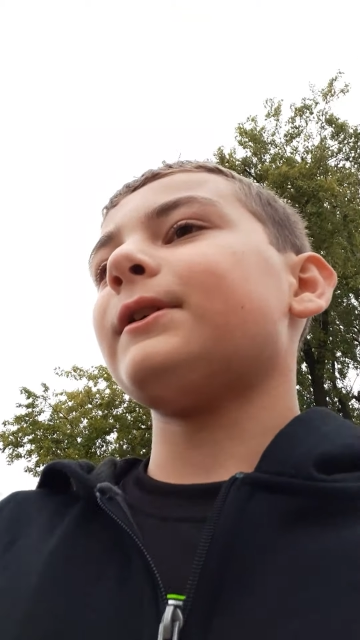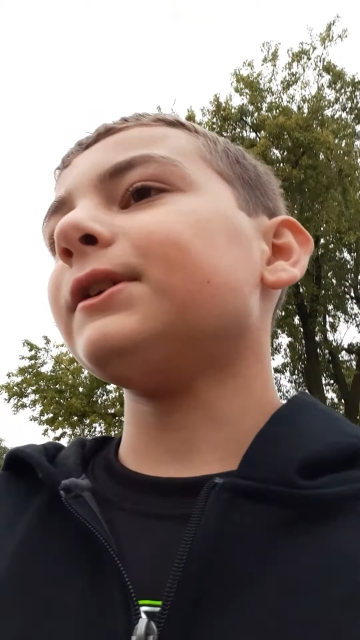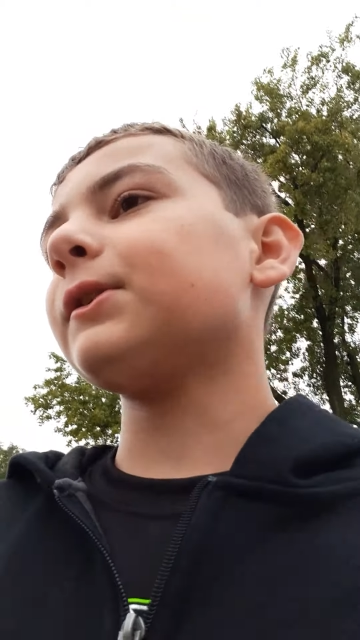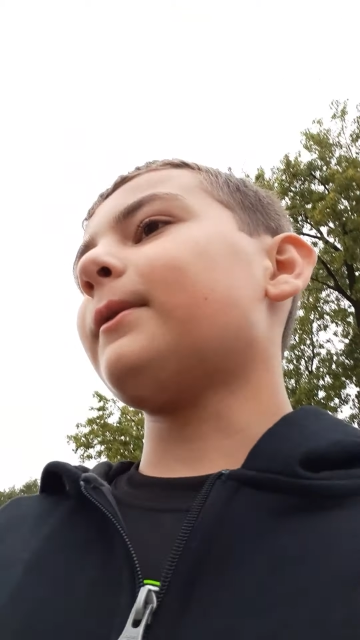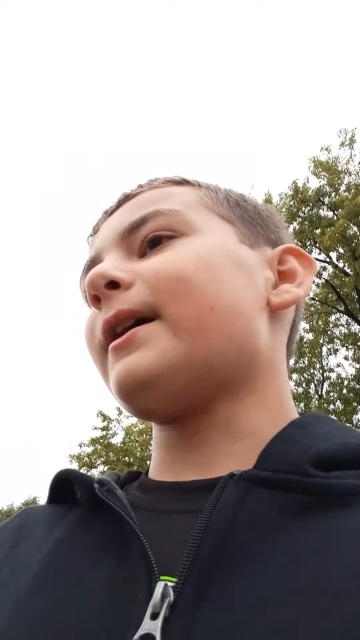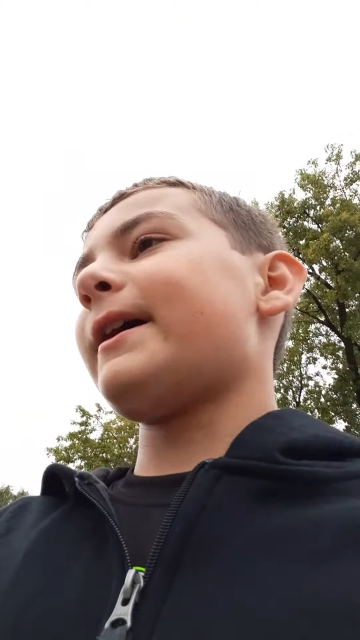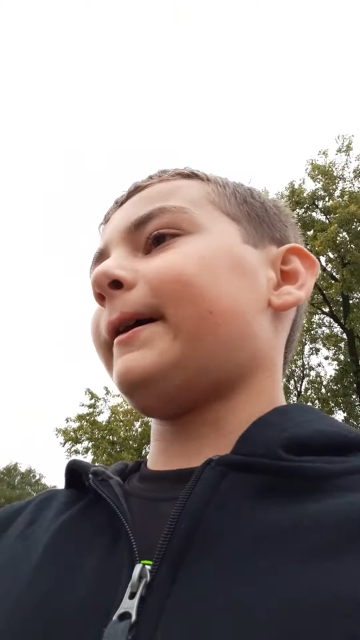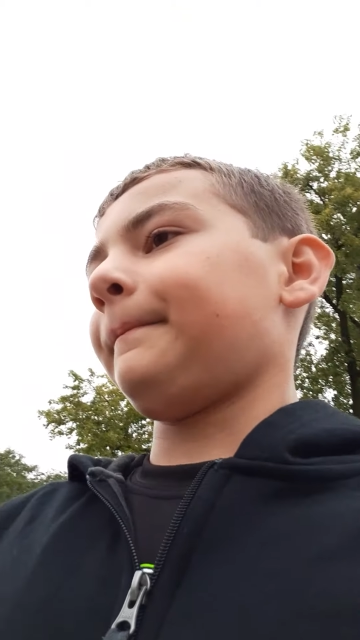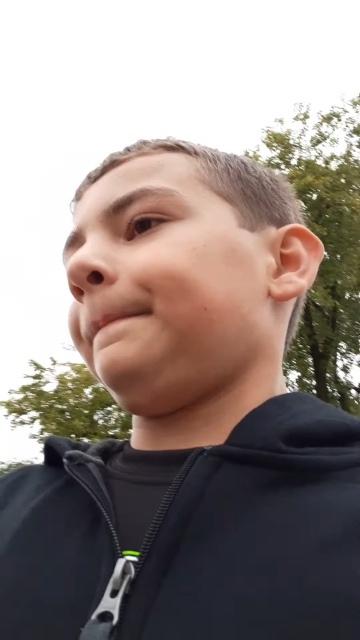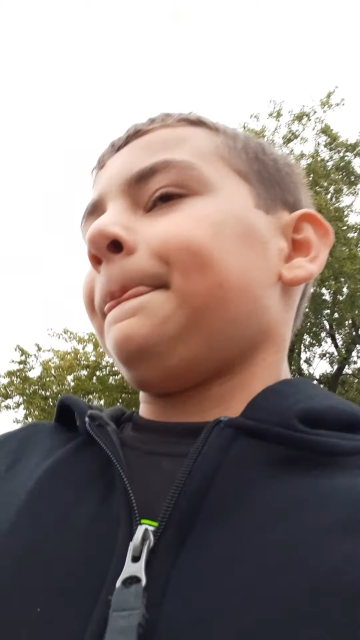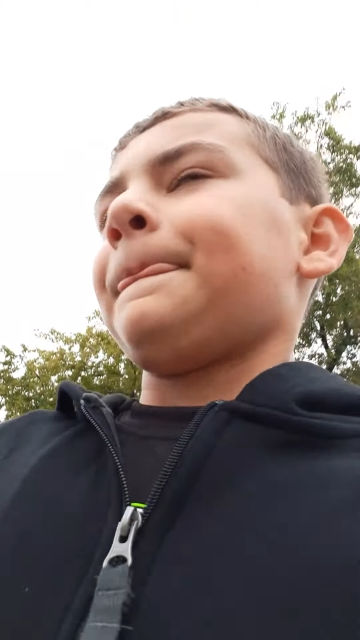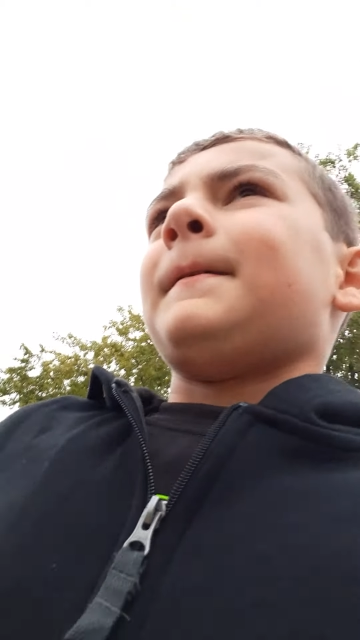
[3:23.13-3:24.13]
either way,
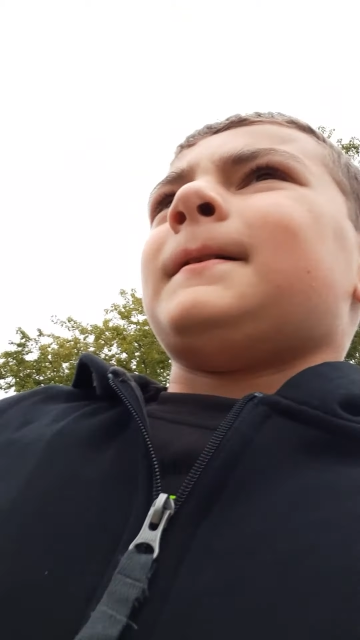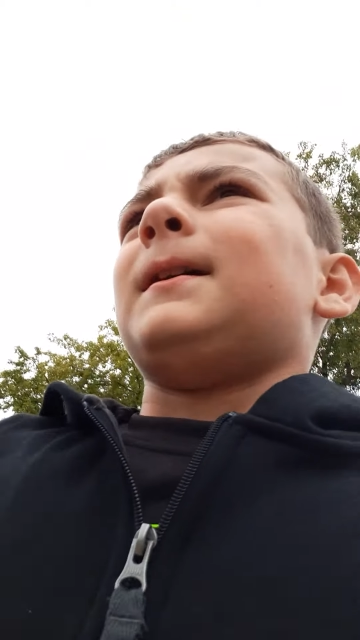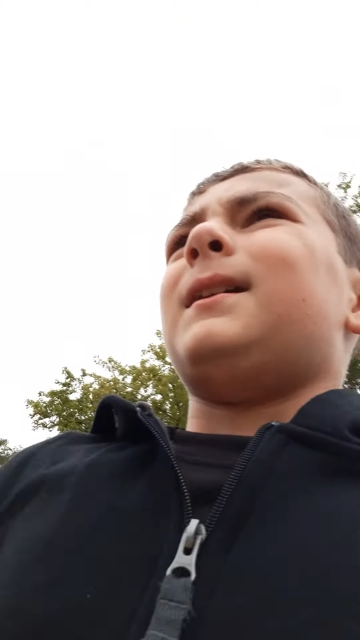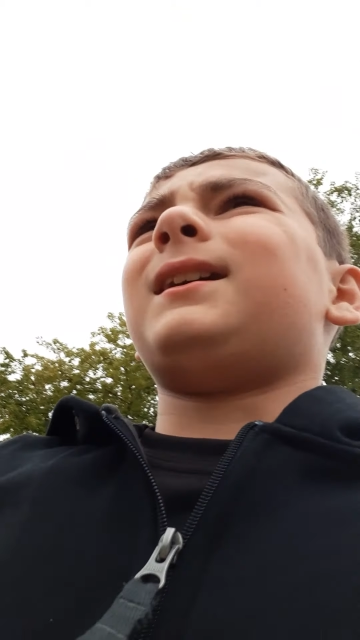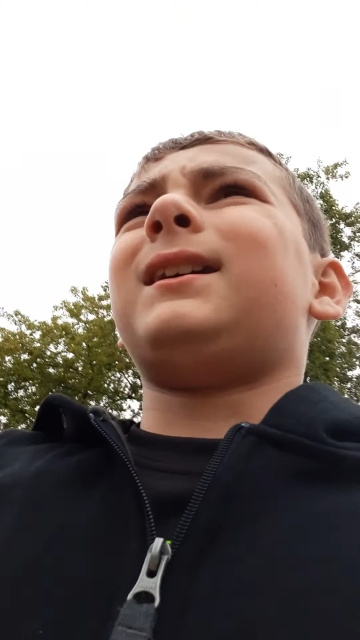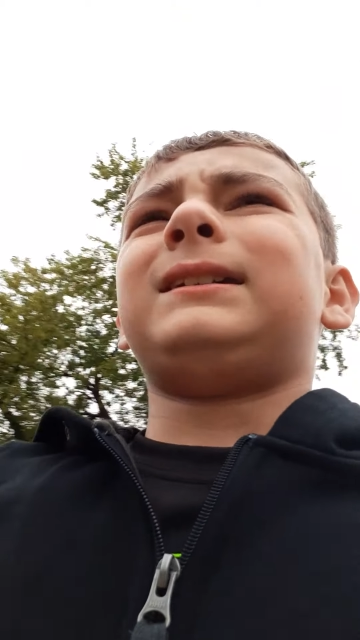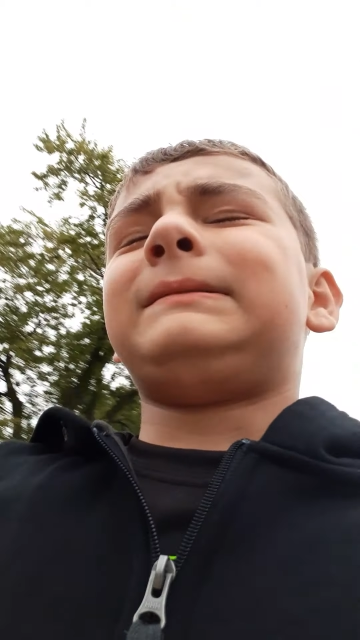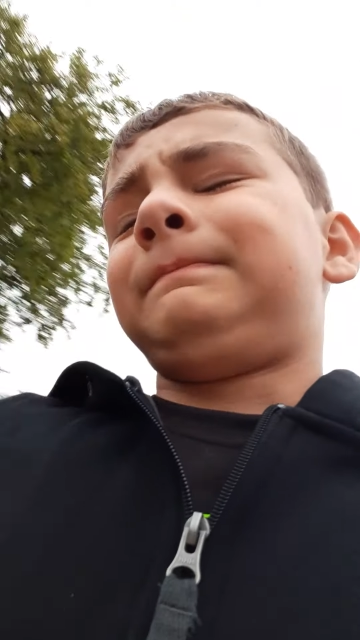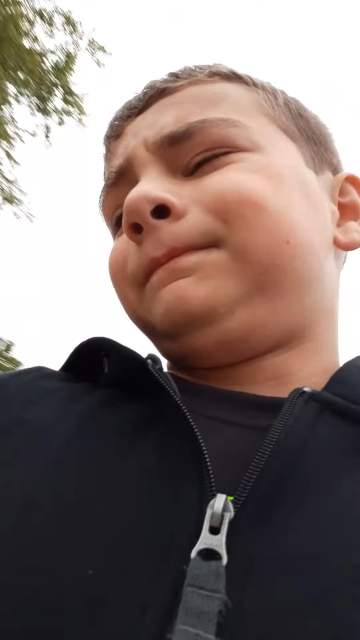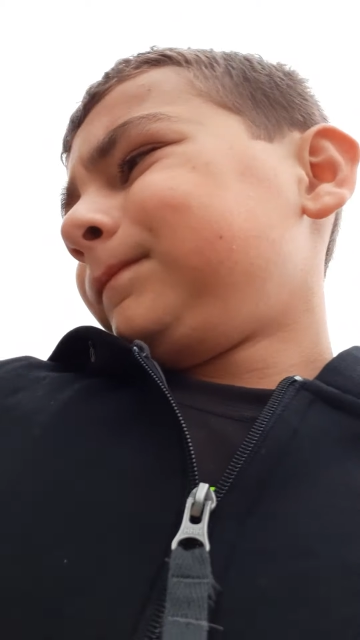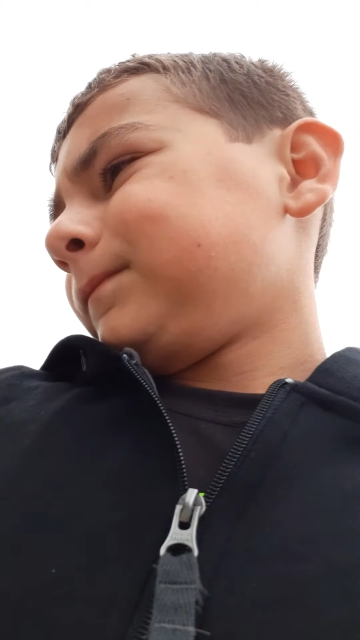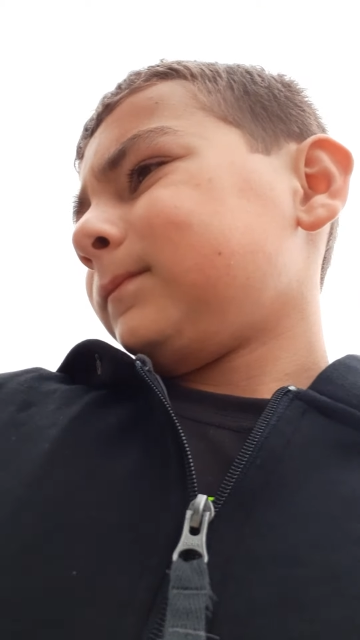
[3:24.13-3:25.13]
um,